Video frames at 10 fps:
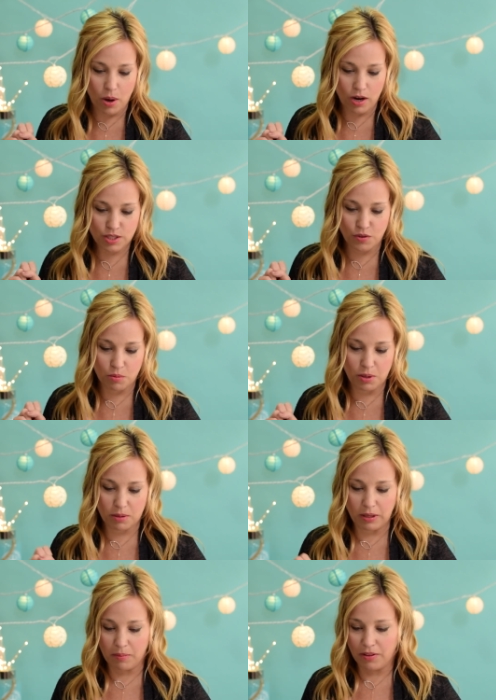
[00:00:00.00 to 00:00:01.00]
box for a
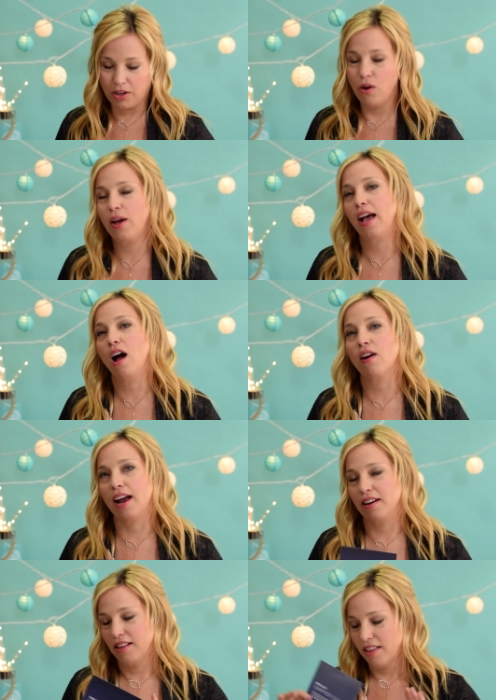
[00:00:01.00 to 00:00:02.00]
pick-me-up on the go. Okay, all right.